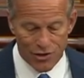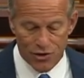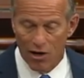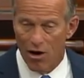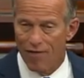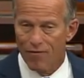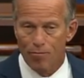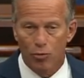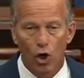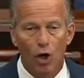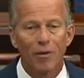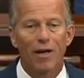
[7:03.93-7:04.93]
set off a
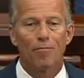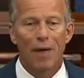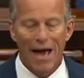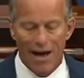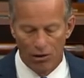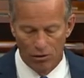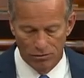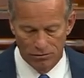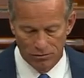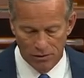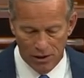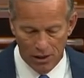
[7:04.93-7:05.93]
permanent battle
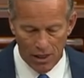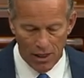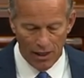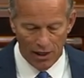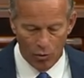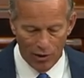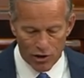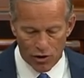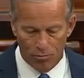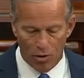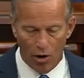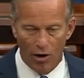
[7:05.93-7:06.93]
in which the
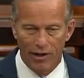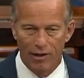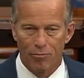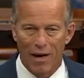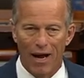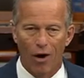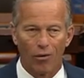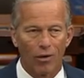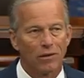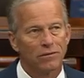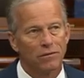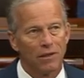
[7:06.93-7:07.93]
party in power